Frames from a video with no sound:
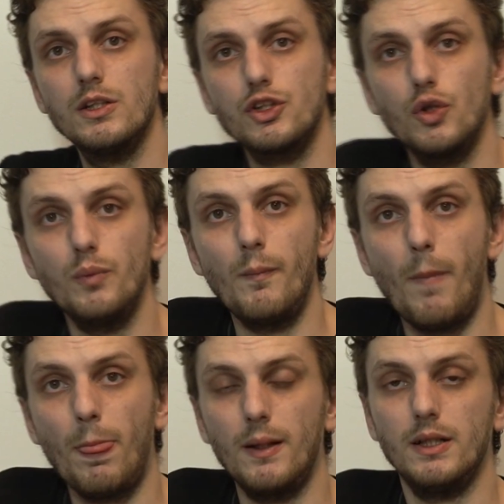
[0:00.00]
So
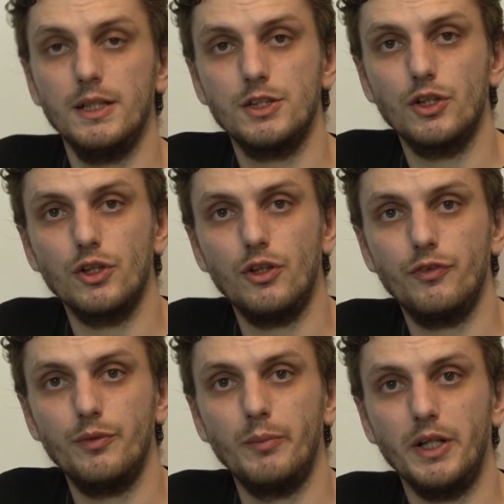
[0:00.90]
let's start
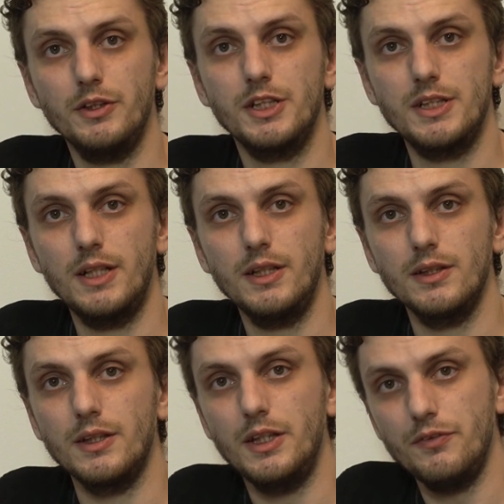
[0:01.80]
off by understanding
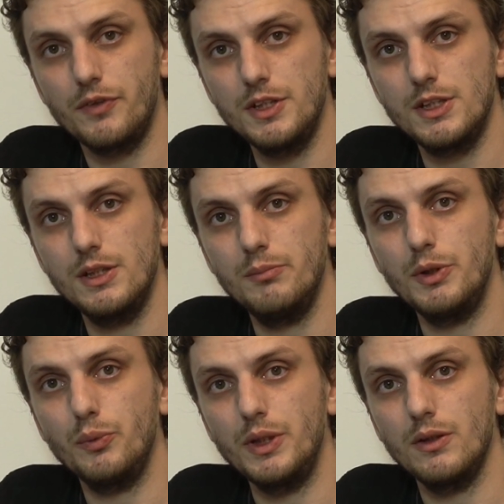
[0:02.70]
the difference
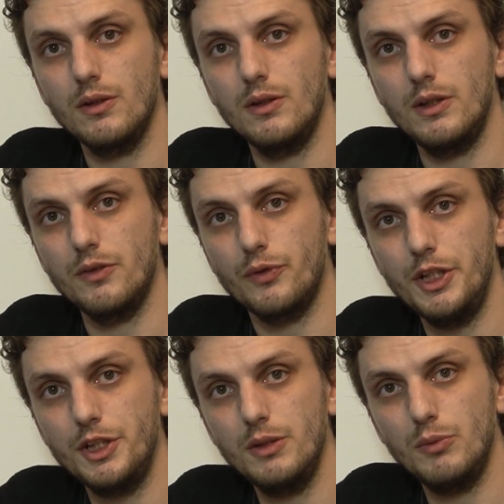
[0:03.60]
between
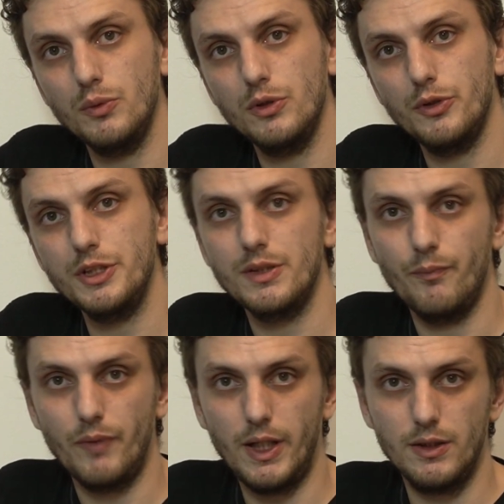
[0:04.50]
differential mode noise
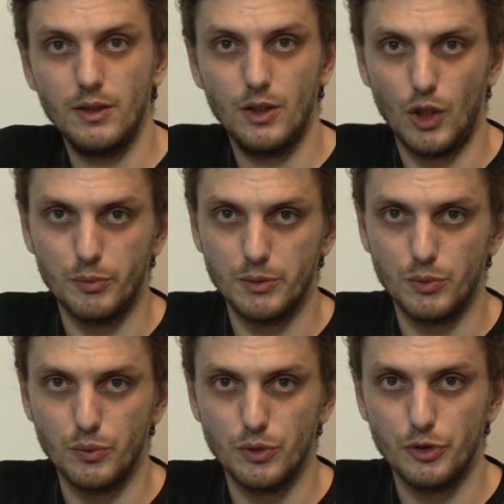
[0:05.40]
and common
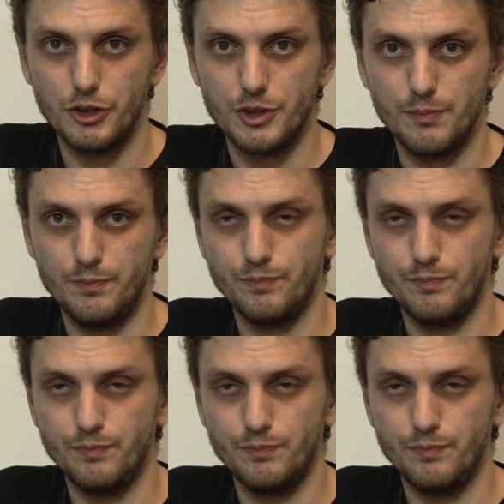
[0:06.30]
mode noise.